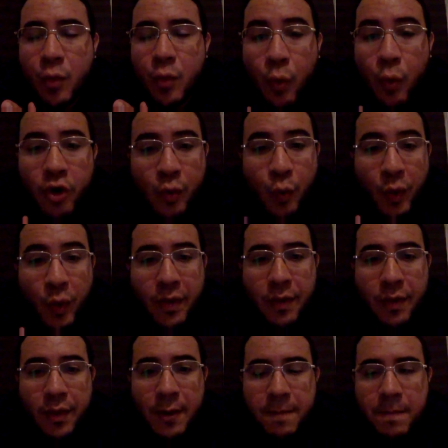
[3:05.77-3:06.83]
work
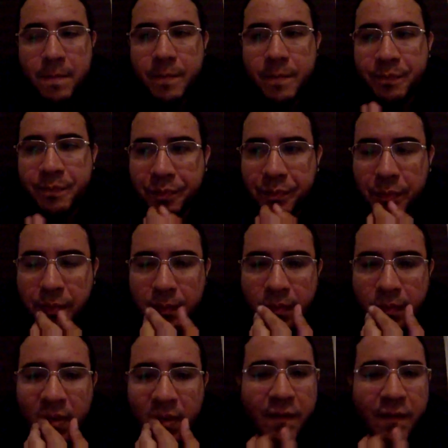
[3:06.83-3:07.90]
with.
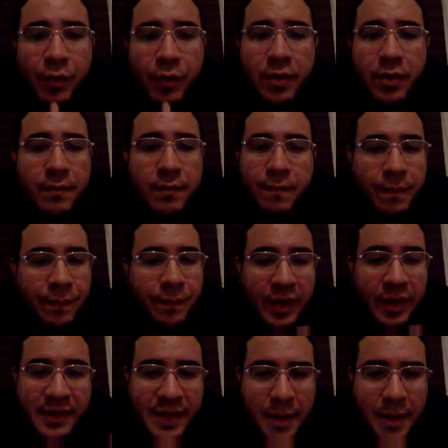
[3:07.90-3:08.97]
For
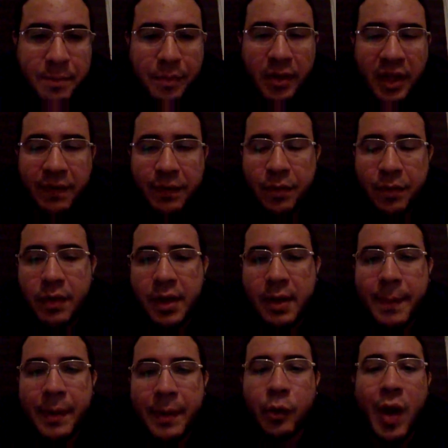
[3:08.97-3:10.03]
example, if you
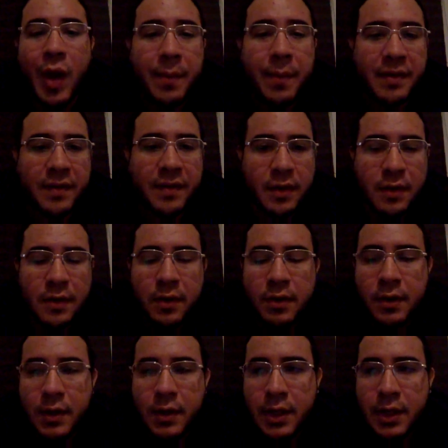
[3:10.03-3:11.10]
think about gravity,
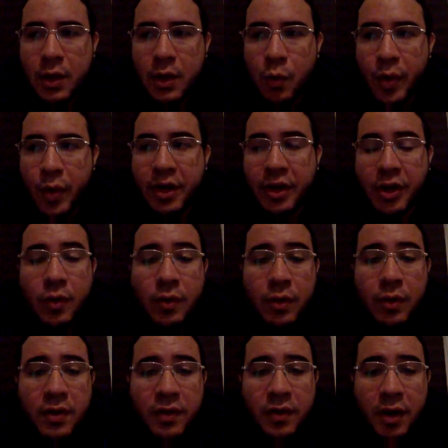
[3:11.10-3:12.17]
when
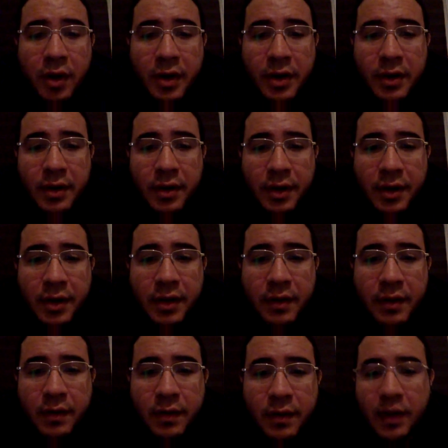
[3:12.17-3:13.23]
Newton started
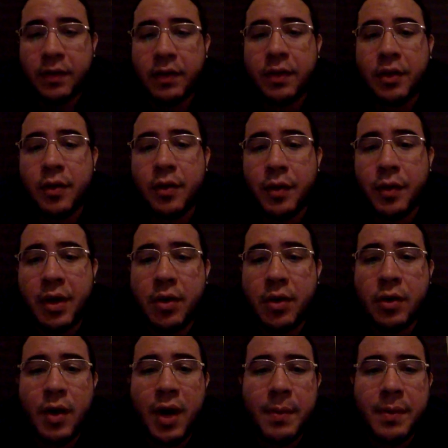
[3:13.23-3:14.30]
his theory
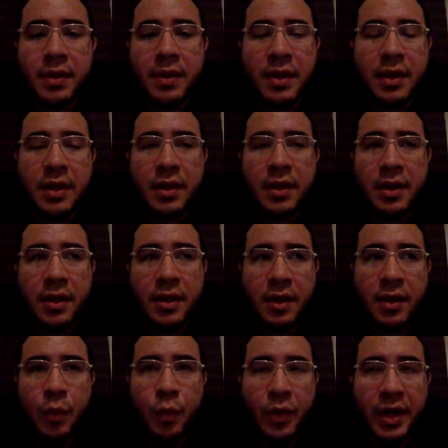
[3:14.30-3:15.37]
on gravity,
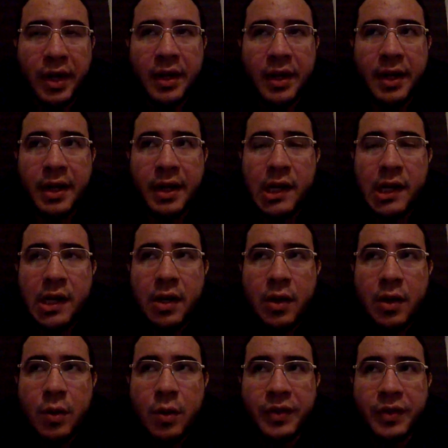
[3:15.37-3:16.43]
he really
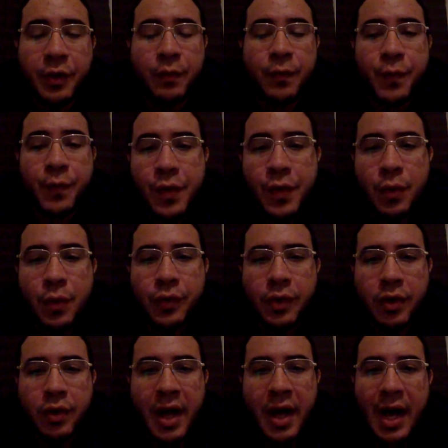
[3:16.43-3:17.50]
was
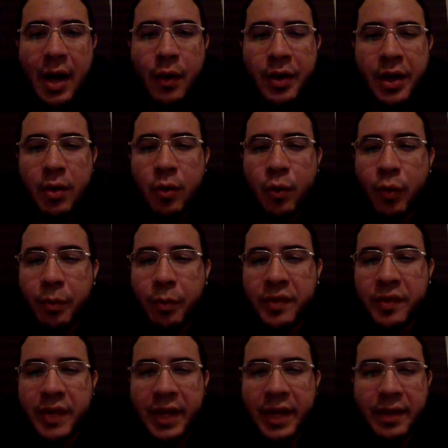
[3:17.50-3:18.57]
confused on how he could
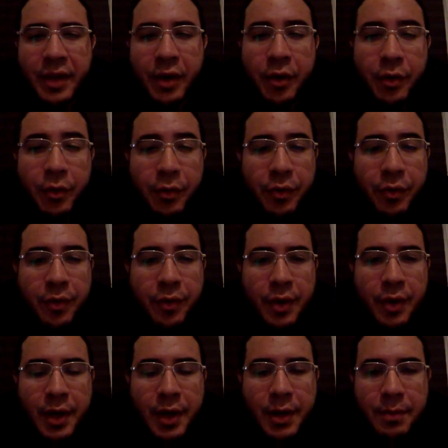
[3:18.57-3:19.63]
represent the Earth,
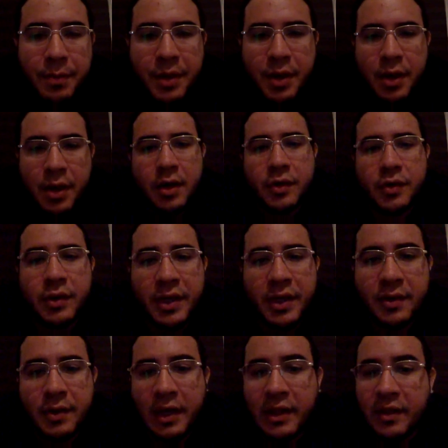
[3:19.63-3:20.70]
because
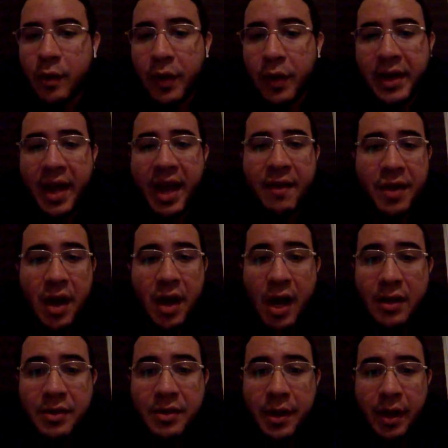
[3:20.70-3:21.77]
it's a really heavy
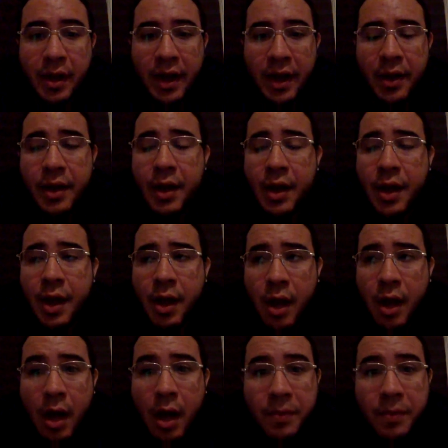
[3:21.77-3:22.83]

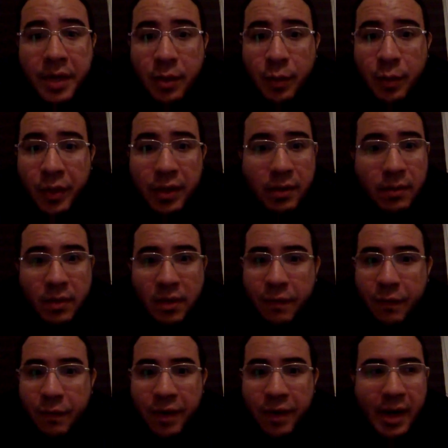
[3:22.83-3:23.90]
object with
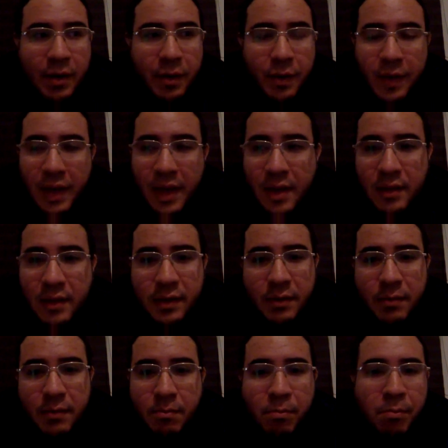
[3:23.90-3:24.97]
different kind of things,
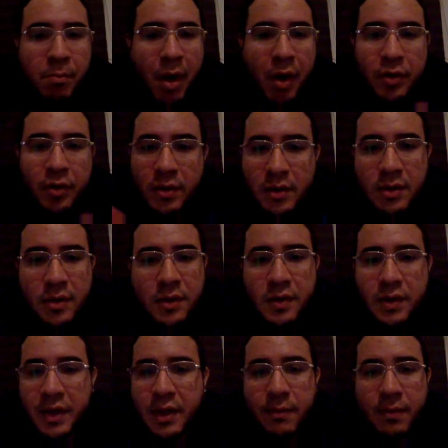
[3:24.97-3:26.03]
and
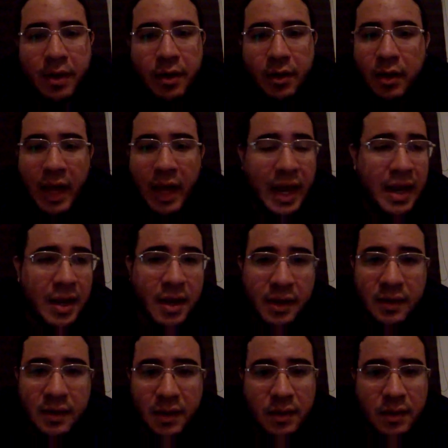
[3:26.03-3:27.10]
mountains and
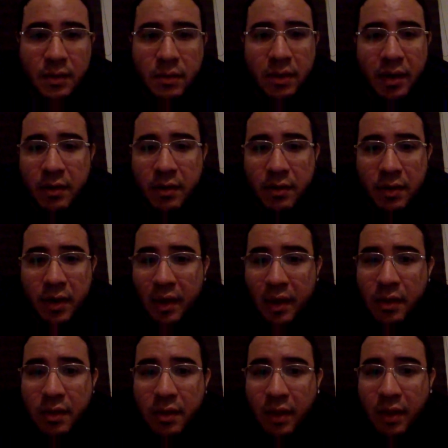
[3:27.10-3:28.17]
lakes and
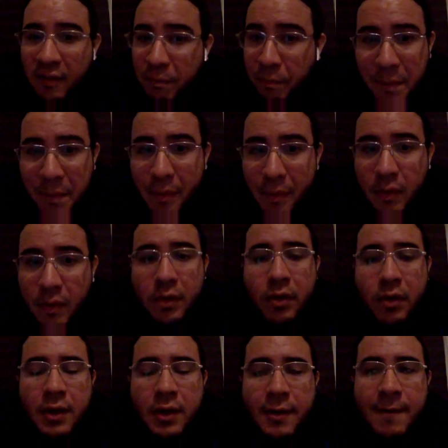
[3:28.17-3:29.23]
things, people.